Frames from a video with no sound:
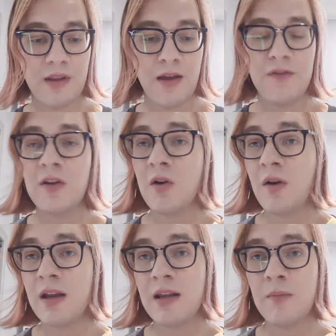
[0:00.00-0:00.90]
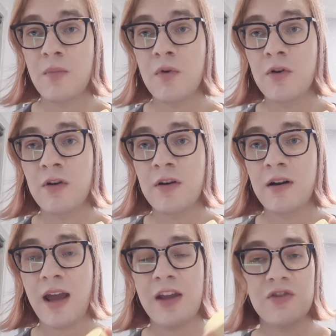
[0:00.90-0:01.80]
If you know any more
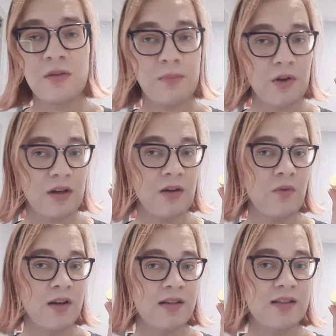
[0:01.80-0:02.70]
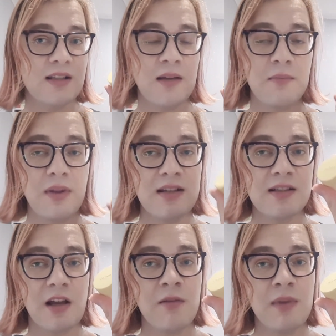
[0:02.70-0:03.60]
Asian beauty ones, then please
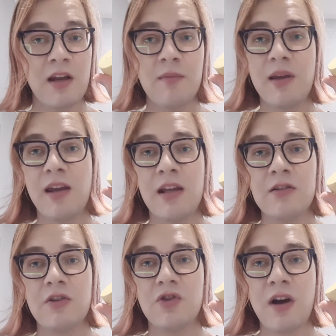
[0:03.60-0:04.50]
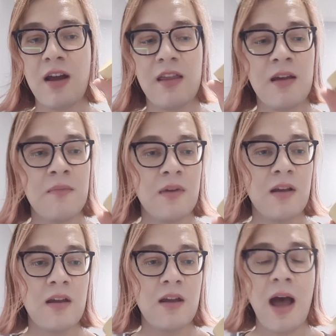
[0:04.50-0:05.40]
tell me, I'll be keen to try them.
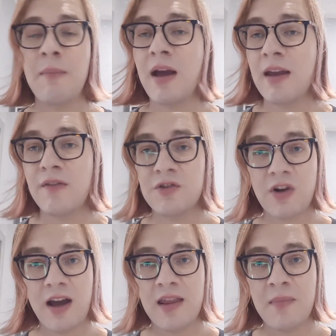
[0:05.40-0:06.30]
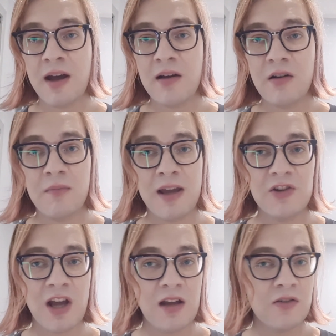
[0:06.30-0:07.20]
I might even try them out on my
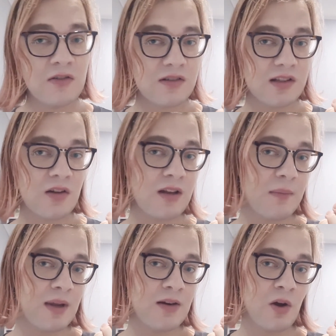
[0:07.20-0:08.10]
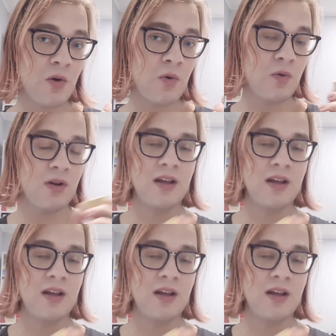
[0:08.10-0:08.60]
channel, so let me know.